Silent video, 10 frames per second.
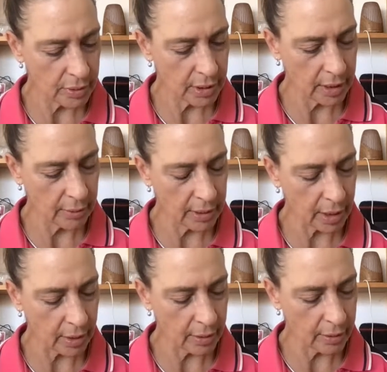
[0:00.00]
Here we
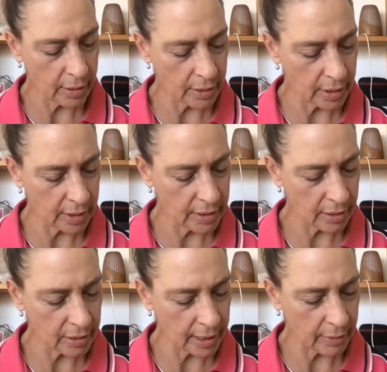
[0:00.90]
go. Oh no,
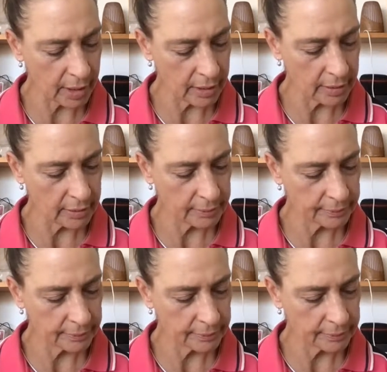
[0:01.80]
that one.